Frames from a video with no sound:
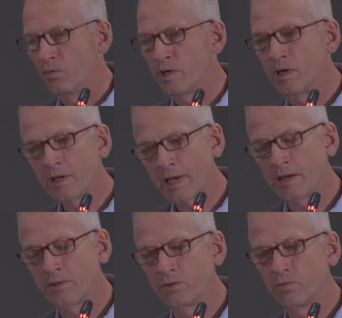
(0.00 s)
We all
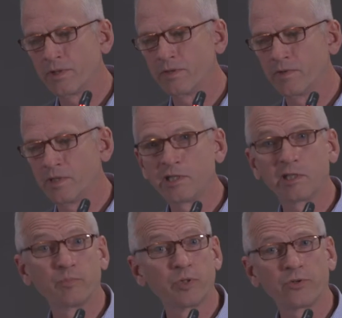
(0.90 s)
gathered with the
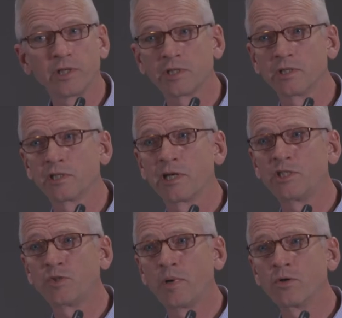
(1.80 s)
Venetian patricians, and
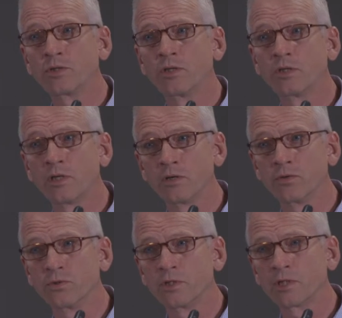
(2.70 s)
I spoke to the
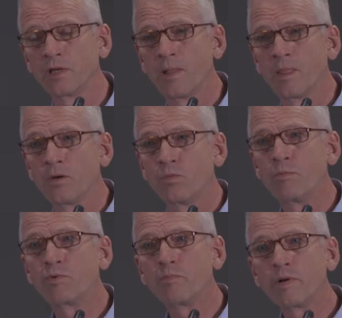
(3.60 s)
Doge.
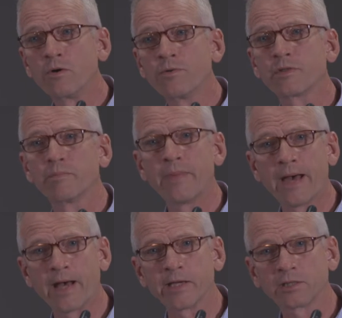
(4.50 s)
We were both
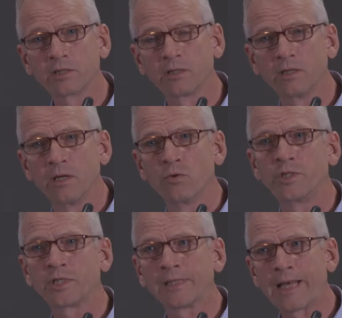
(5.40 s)
masked,
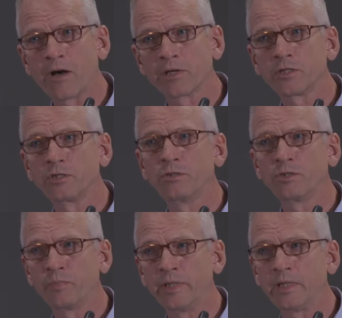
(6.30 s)
which allowed us
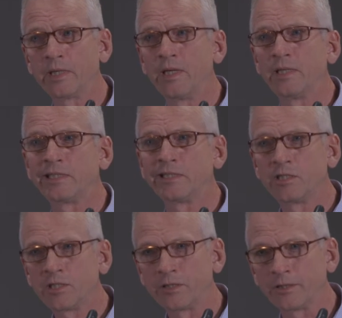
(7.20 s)
to speak
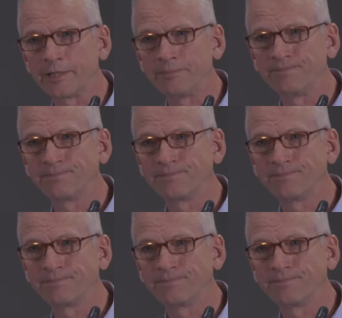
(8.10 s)
sincerely.